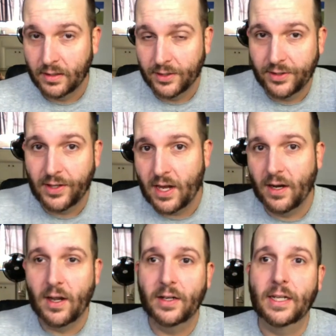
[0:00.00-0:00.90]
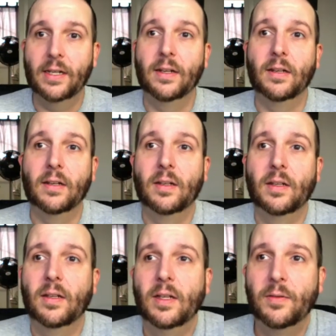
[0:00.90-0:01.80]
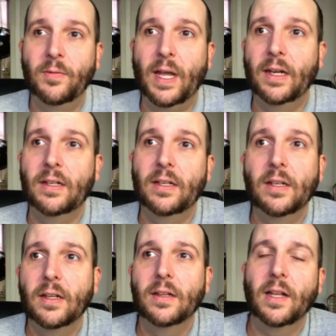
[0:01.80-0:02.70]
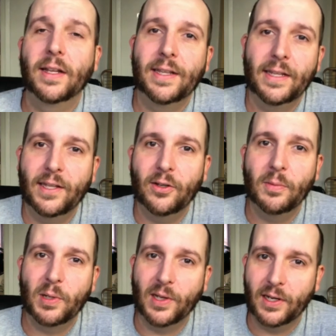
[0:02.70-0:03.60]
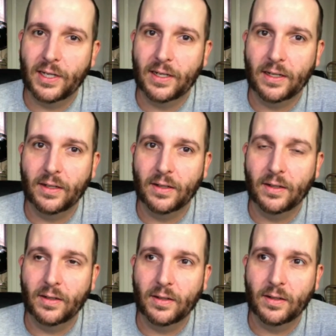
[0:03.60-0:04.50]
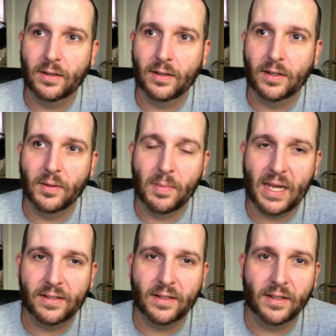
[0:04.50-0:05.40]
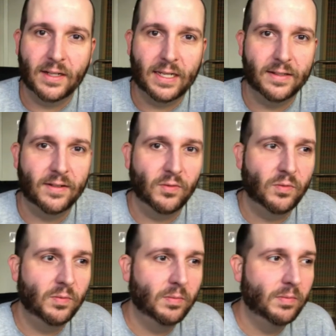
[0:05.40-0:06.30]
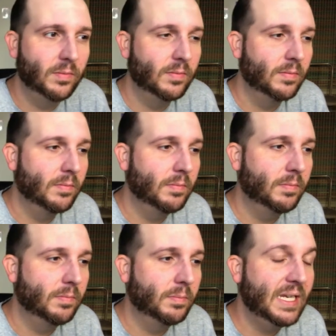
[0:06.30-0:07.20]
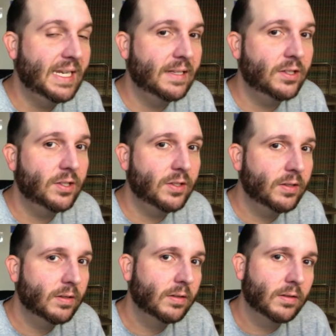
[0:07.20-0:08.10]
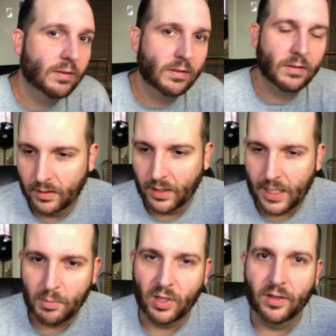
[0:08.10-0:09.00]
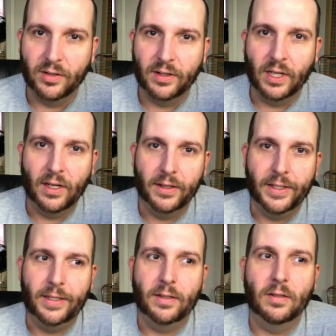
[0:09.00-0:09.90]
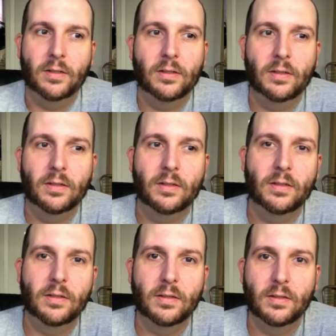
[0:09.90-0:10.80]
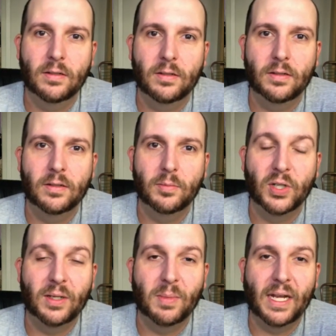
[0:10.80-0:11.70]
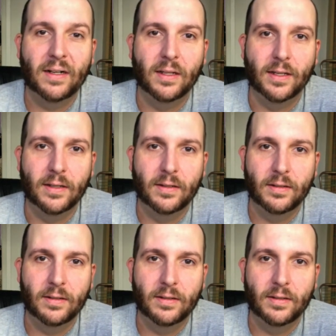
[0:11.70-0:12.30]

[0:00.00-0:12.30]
There's a lot of honey in it. In fact, I think they only put honey in it to mask the taste of beets. I burned the honey pretty badly.